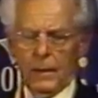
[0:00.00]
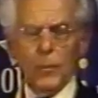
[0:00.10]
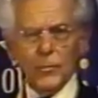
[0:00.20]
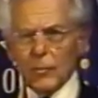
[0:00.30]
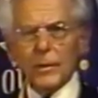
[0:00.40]
It
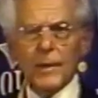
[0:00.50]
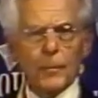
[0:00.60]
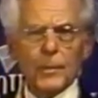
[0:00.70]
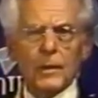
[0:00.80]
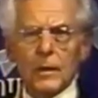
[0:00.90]
was written
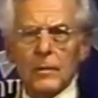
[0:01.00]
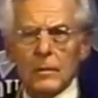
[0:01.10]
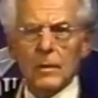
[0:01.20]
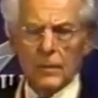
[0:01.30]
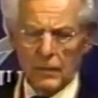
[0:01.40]
up in
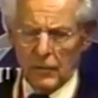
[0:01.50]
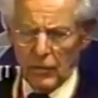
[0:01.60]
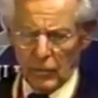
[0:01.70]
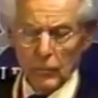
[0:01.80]
the